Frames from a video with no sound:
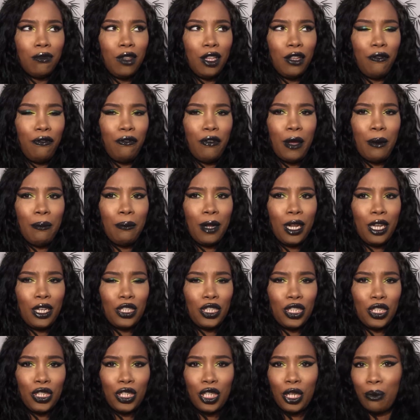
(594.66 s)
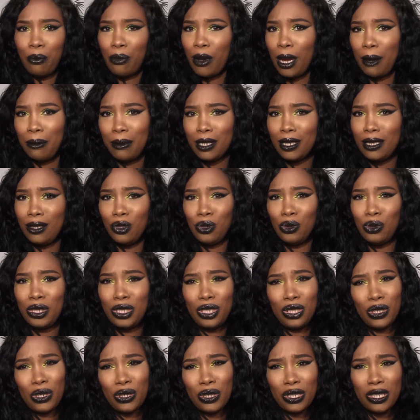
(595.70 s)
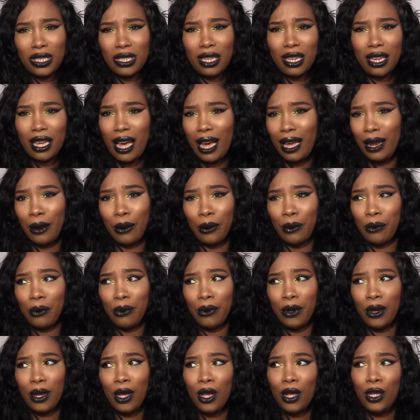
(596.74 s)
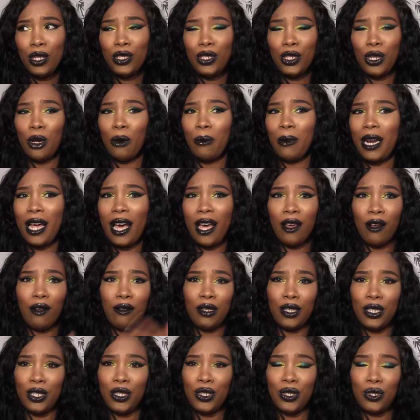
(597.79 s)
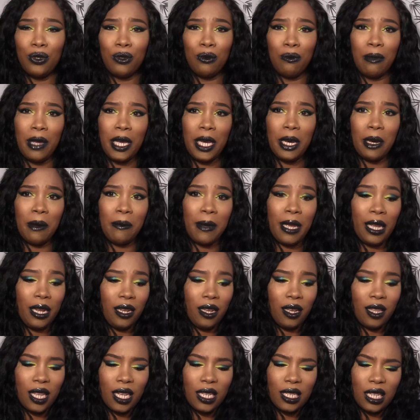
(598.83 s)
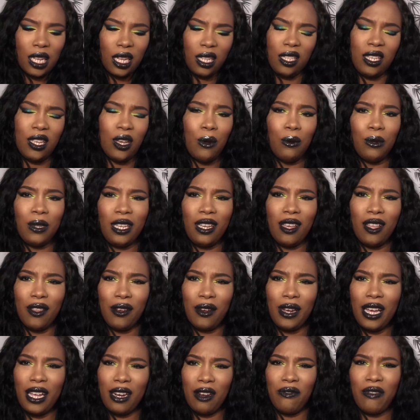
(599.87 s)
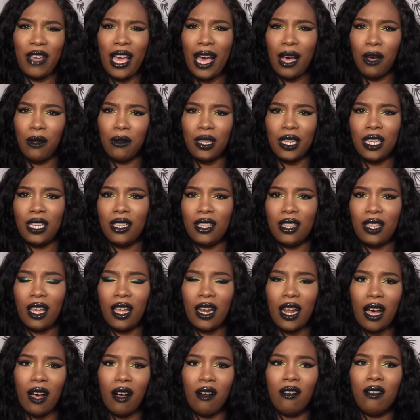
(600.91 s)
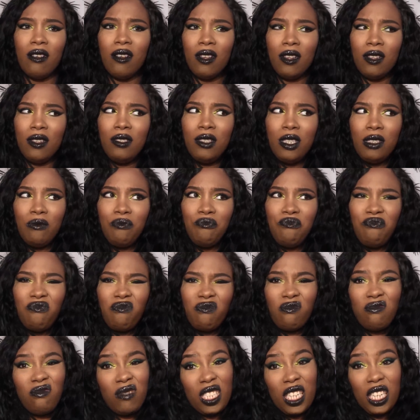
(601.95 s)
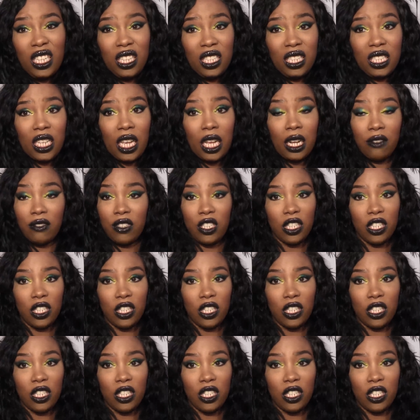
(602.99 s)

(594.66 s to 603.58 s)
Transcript: La Femme blushes you can probably do CRC I don't know but I only do Makeup Mania that's like the only other kind of outlet that I'll get this kind